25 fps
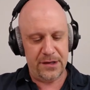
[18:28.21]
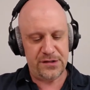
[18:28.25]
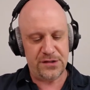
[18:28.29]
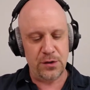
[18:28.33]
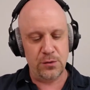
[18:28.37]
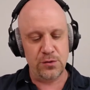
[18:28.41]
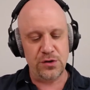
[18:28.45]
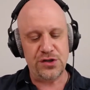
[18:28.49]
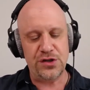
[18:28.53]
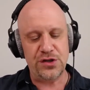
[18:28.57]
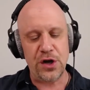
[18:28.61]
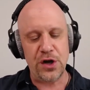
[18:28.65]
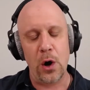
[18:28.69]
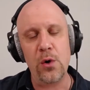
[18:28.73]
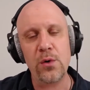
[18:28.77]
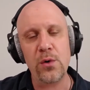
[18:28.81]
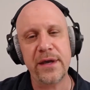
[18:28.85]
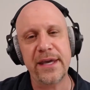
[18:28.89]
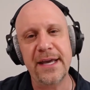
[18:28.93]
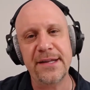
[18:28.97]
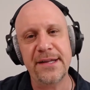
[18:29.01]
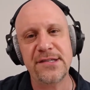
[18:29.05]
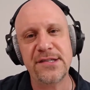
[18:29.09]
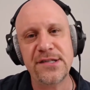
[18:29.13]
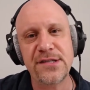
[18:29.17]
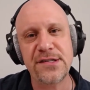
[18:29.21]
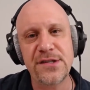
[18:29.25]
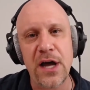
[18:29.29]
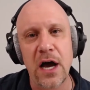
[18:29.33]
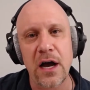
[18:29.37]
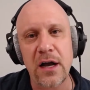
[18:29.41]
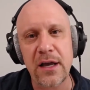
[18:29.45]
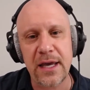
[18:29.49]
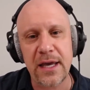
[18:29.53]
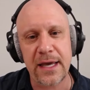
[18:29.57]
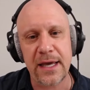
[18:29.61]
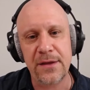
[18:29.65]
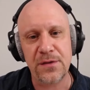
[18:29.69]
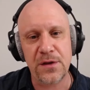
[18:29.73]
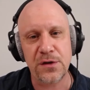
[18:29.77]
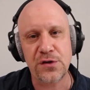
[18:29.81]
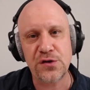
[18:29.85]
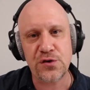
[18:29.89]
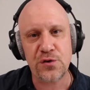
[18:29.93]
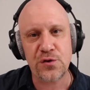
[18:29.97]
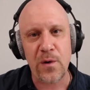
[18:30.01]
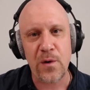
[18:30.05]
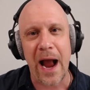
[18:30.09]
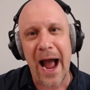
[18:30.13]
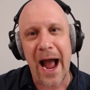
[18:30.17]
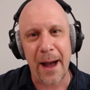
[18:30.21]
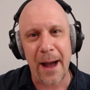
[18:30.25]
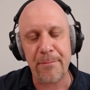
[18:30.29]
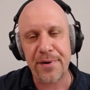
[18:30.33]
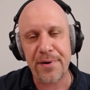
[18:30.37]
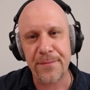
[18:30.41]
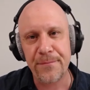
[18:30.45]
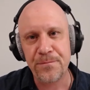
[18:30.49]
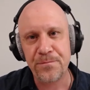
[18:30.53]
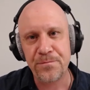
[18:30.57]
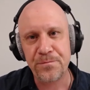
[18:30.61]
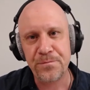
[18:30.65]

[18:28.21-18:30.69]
So don't get stuck in the trap.